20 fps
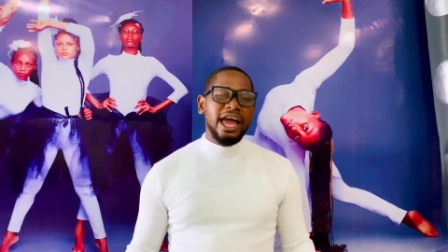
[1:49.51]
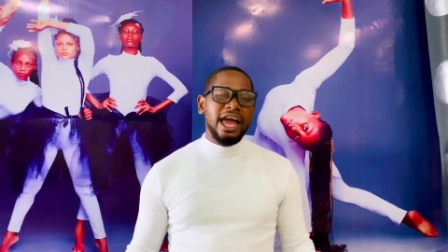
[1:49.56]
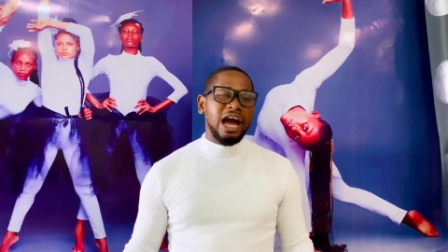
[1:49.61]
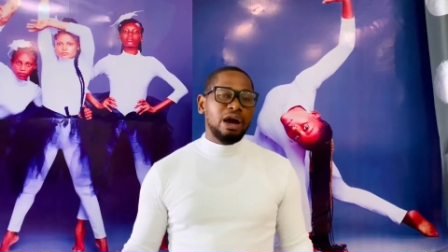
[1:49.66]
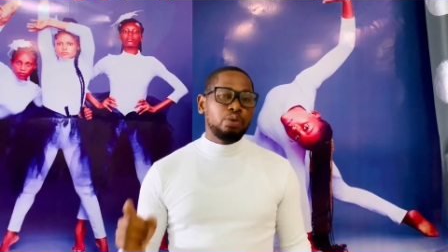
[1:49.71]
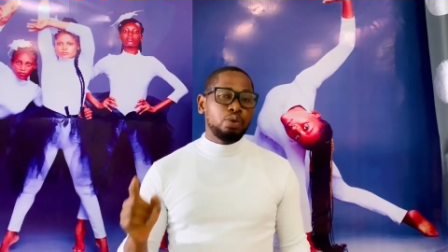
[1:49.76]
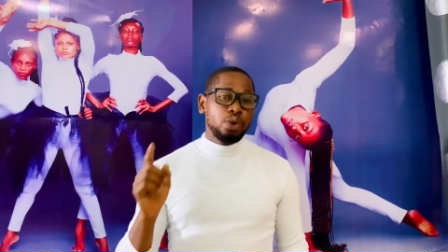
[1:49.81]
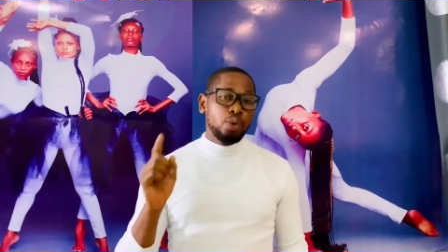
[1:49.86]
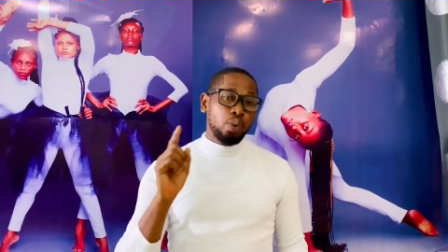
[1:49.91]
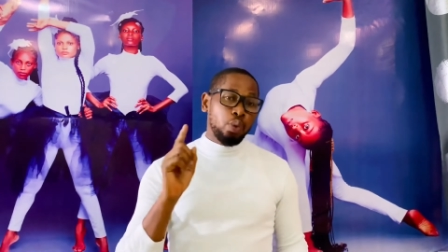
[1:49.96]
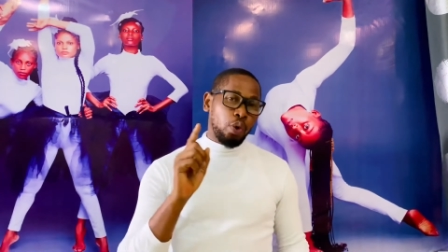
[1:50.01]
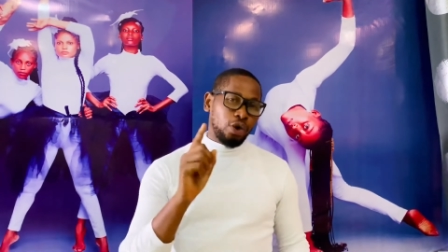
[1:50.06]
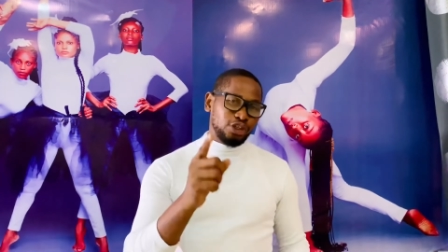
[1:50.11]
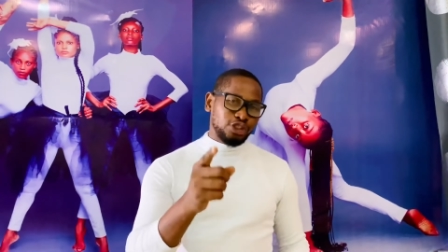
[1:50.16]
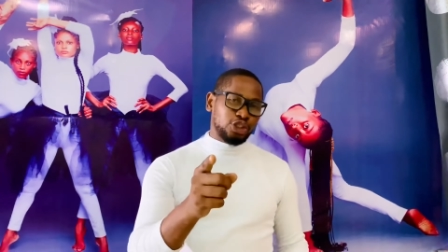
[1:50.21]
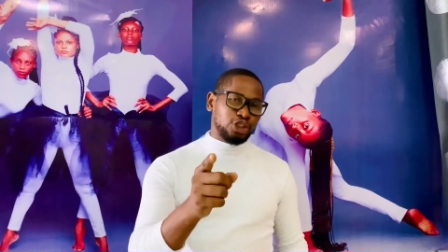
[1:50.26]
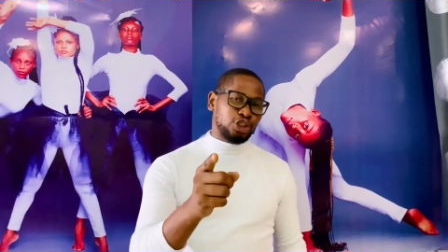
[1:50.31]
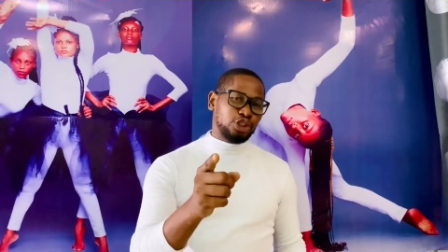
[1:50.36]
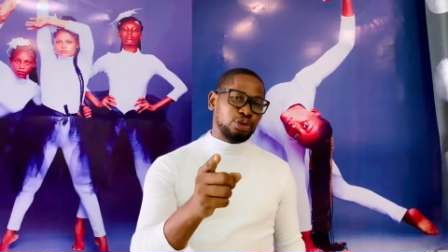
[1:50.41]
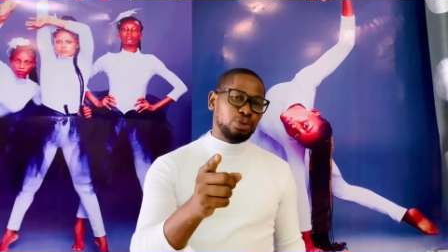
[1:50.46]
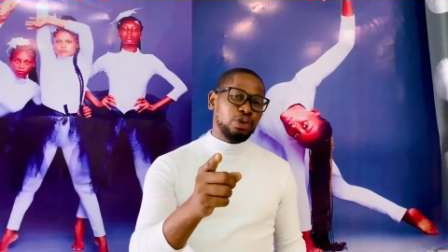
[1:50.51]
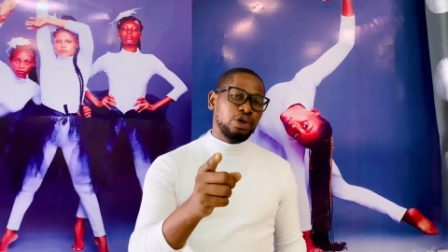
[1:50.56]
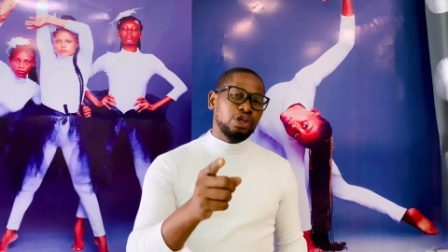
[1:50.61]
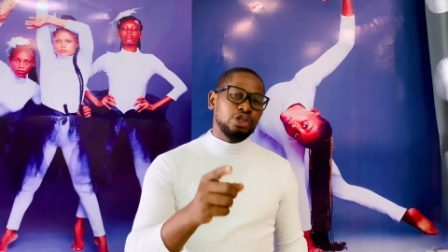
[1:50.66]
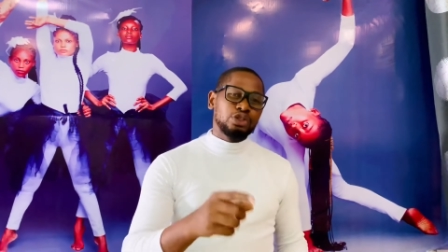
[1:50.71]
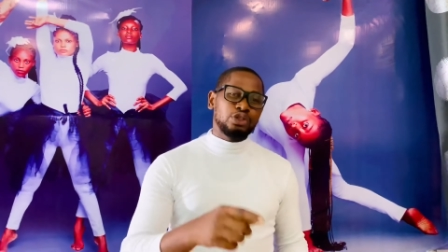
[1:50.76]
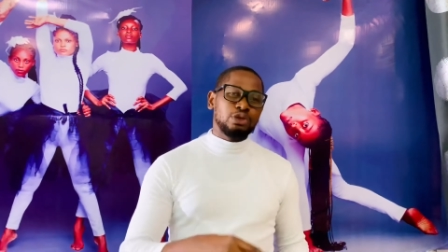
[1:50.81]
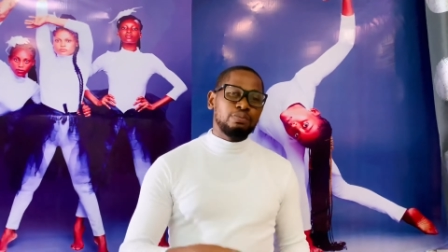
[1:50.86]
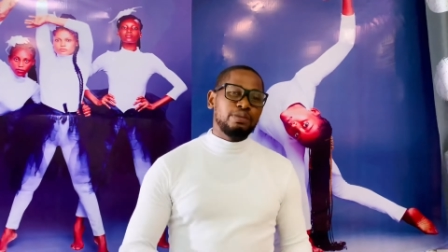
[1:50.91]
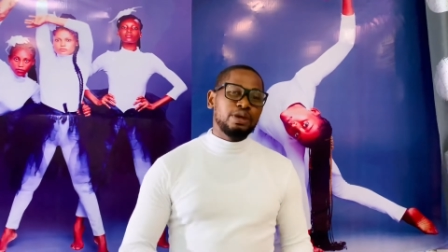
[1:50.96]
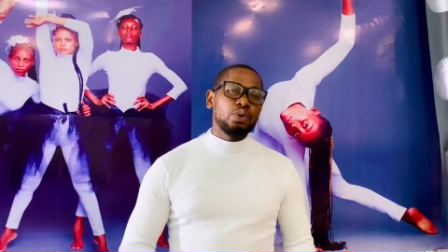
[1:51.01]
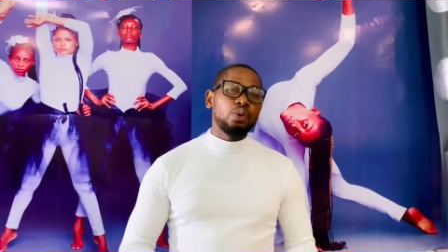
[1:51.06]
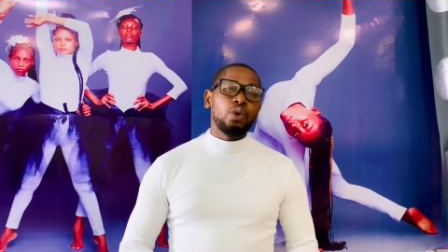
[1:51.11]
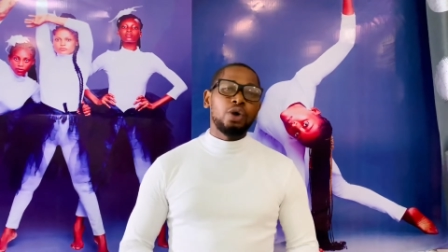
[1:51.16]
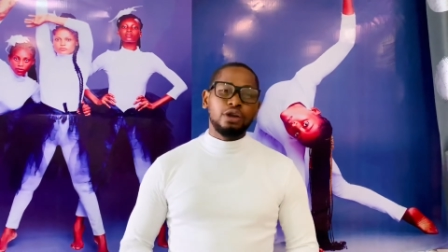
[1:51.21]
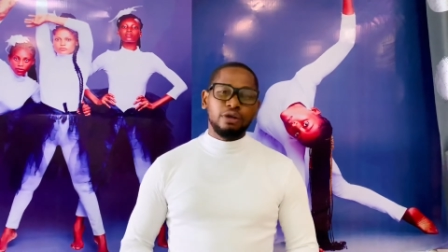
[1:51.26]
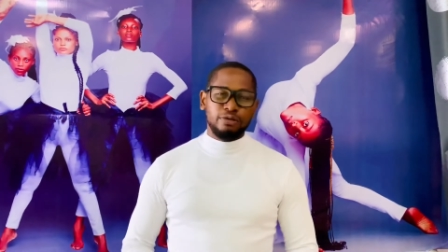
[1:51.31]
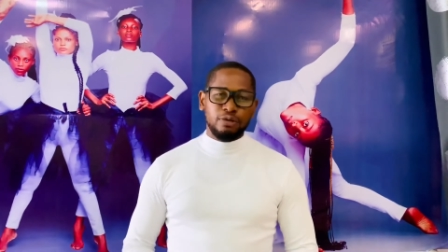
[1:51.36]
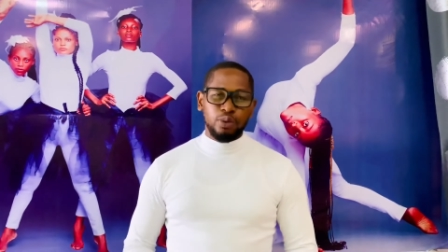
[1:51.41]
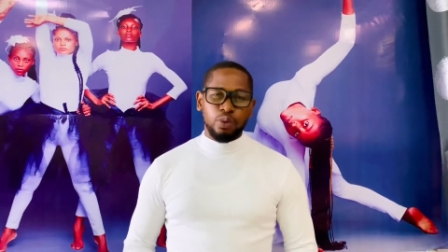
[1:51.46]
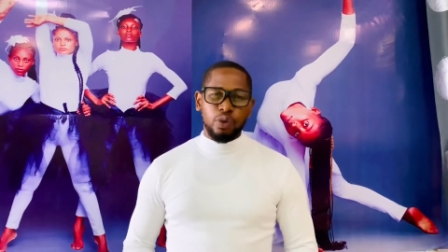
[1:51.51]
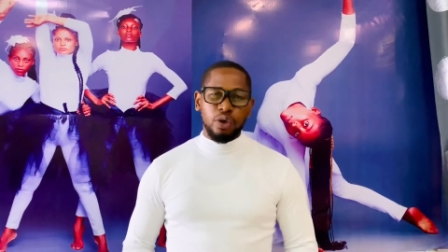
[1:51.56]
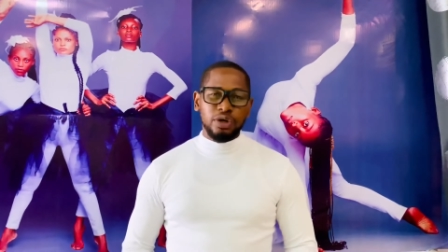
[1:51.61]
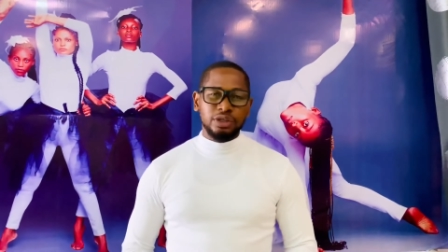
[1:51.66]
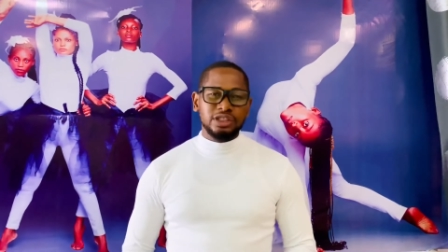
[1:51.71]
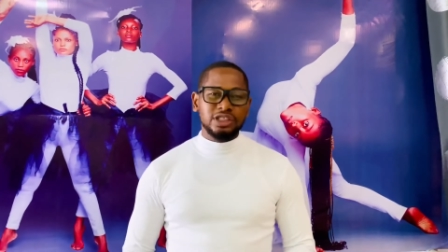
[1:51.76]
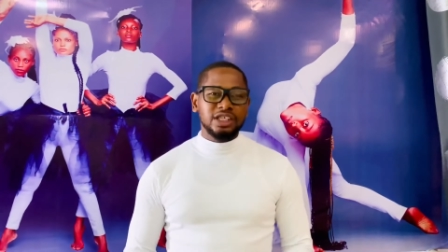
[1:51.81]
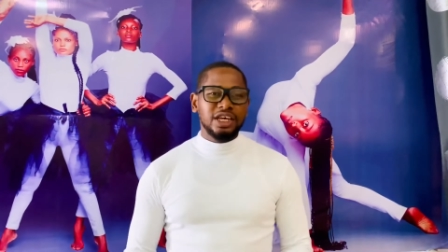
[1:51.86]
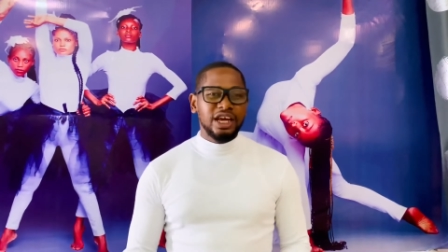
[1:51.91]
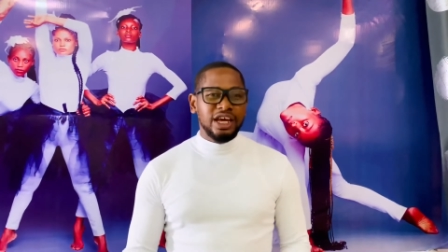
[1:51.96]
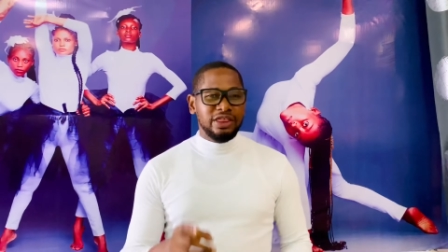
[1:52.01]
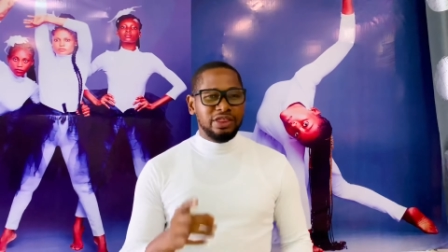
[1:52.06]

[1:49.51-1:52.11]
and we want you to be one of the ones